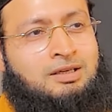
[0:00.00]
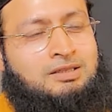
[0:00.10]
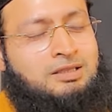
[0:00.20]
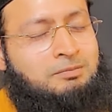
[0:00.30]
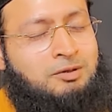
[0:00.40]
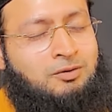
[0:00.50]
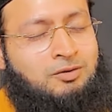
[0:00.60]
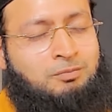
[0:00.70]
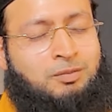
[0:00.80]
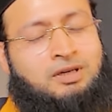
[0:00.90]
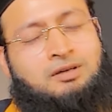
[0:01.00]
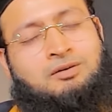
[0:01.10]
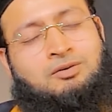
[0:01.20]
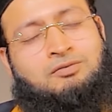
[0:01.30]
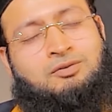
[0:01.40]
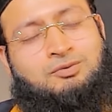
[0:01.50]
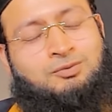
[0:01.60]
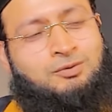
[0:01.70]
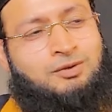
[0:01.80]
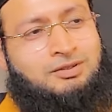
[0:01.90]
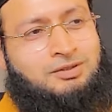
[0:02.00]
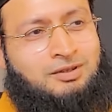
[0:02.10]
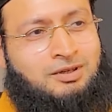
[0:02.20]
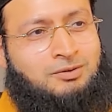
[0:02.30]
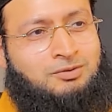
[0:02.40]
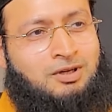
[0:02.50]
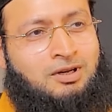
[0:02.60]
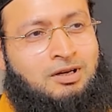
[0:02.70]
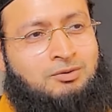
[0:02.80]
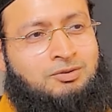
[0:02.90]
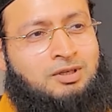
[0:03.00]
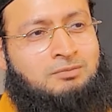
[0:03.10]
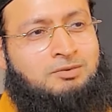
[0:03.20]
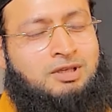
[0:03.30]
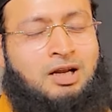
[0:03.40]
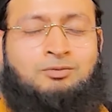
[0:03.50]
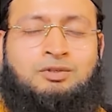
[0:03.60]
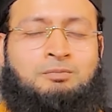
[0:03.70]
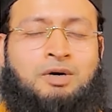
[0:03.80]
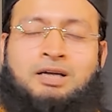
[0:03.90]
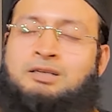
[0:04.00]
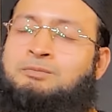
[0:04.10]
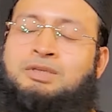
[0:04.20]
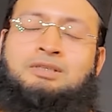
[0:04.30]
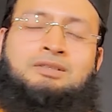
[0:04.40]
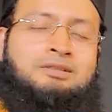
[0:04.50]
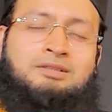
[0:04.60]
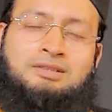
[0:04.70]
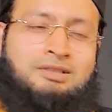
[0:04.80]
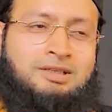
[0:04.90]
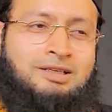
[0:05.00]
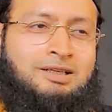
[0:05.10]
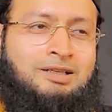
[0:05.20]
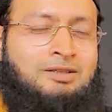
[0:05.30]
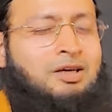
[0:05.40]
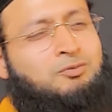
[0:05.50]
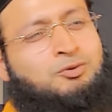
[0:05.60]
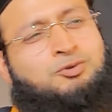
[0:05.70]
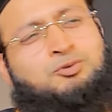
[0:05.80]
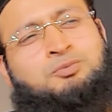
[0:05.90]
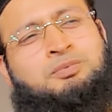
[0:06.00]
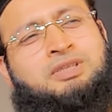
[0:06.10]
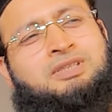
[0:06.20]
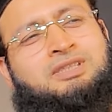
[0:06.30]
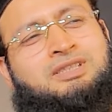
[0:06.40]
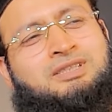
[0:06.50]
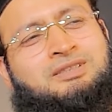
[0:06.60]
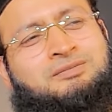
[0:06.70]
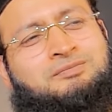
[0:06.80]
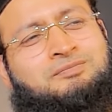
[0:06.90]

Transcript: sleeping on the bed of Rasulullah sallallahu ta'ala alayhi wa sallam, surrounded by enemies, that was true peace.